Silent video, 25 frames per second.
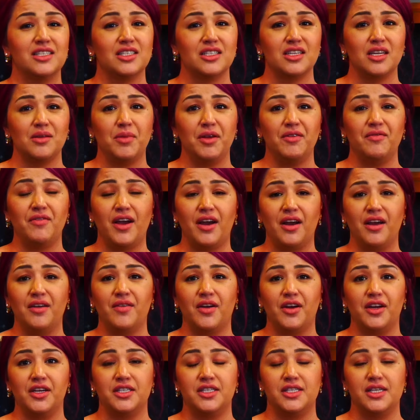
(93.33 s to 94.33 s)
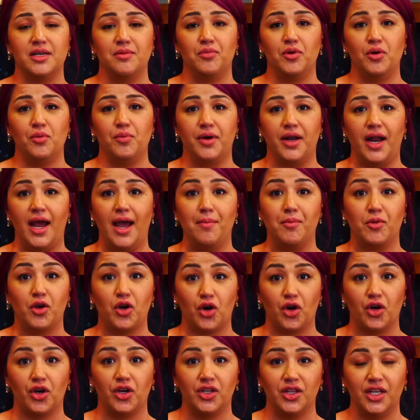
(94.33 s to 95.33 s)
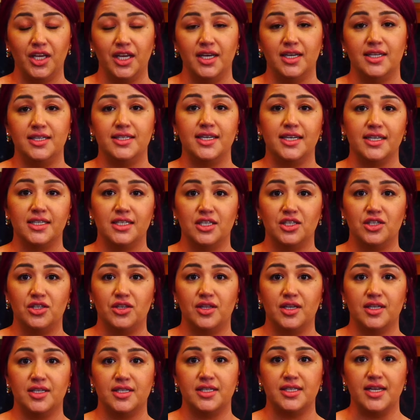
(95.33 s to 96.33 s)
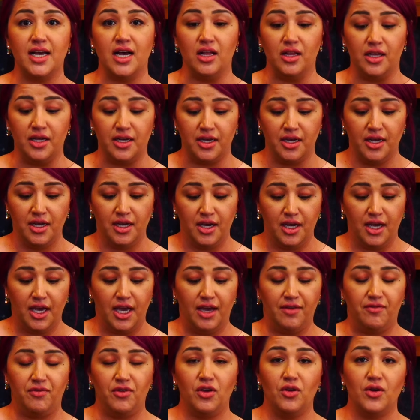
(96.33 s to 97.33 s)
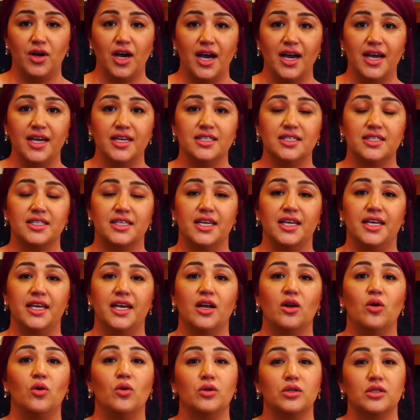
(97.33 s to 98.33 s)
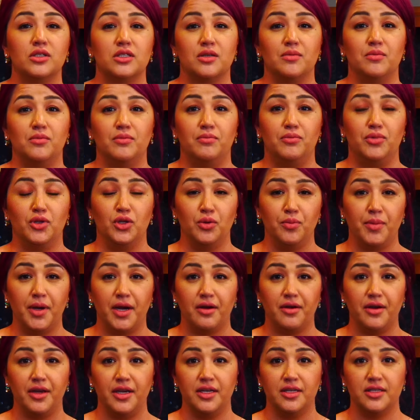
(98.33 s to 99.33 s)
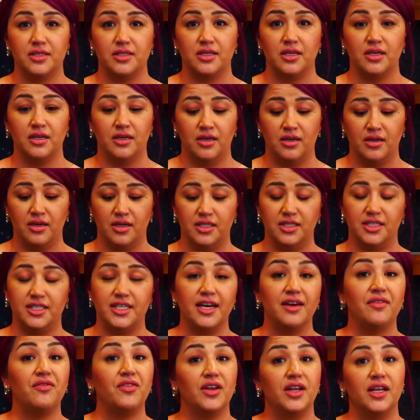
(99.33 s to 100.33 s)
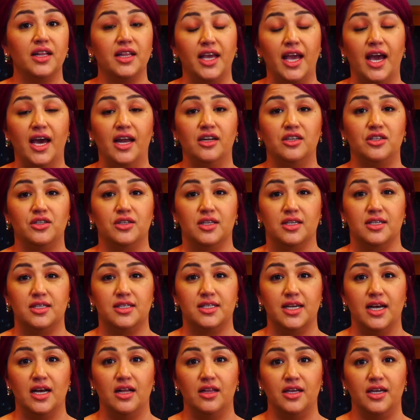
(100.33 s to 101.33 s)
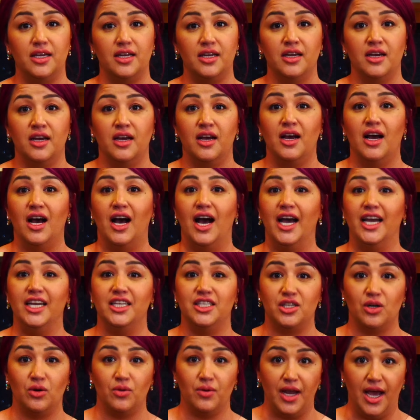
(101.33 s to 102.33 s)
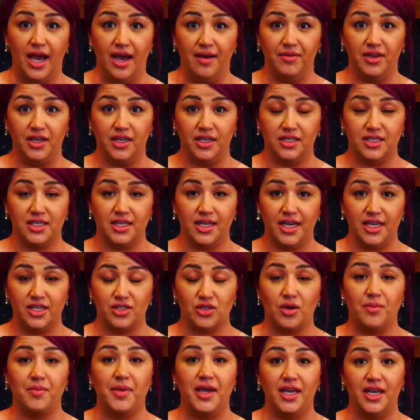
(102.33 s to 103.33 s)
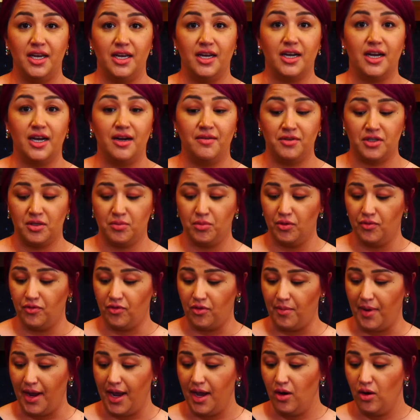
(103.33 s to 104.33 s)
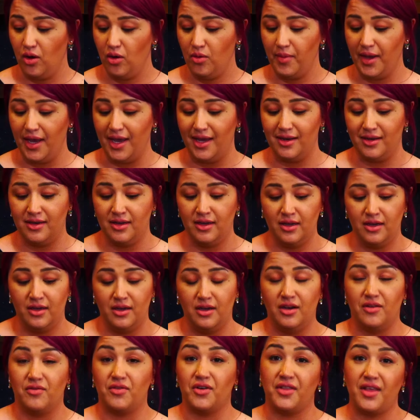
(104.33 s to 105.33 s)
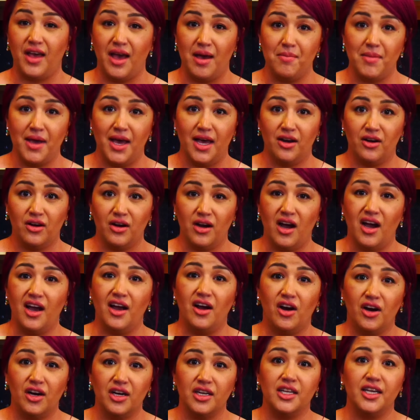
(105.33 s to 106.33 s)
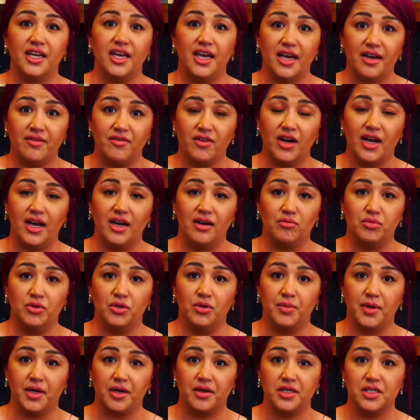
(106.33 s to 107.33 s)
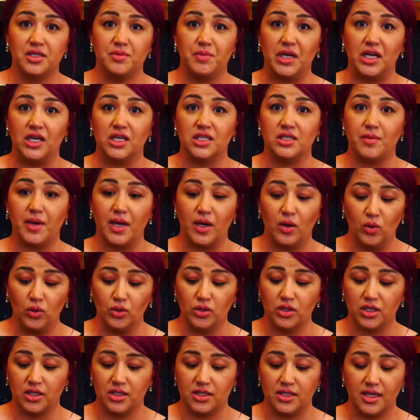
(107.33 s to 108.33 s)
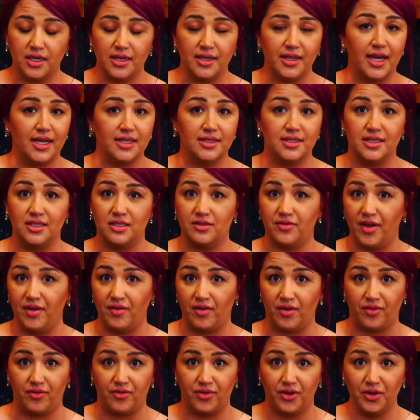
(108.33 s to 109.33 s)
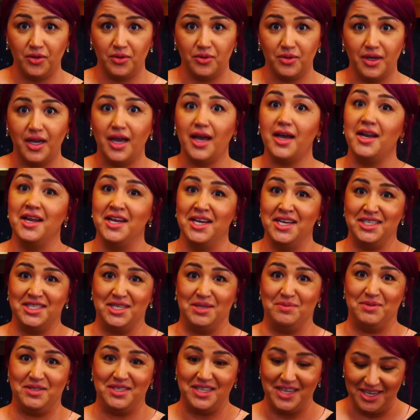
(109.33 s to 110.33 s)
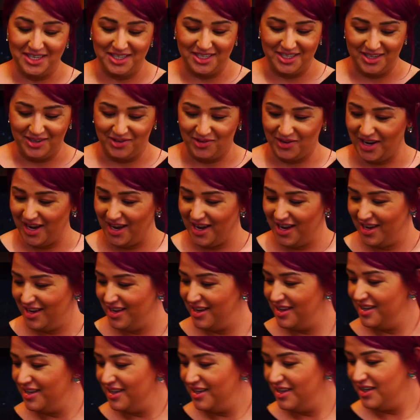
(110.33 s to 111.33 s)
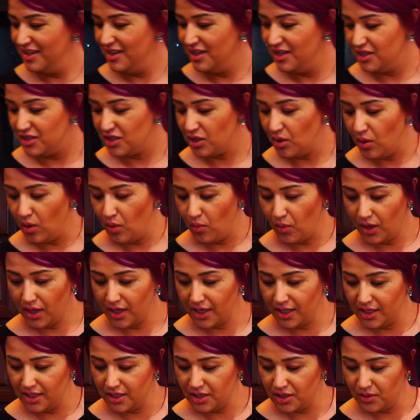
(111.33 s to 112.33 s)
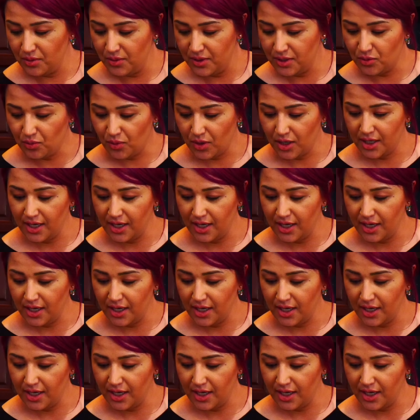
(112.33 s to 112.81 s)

is going to be very, very simple, but I'm currently addicted to this salad. If you guys can get a hold of some blueberries, definitely add it to the salad. I don't have any today, so I'm making it comfortable for my home. And for that matter, I hardly ever have blueberries because my older son, that's his favorite fruit and his obsession, okay? So what we're gonna do is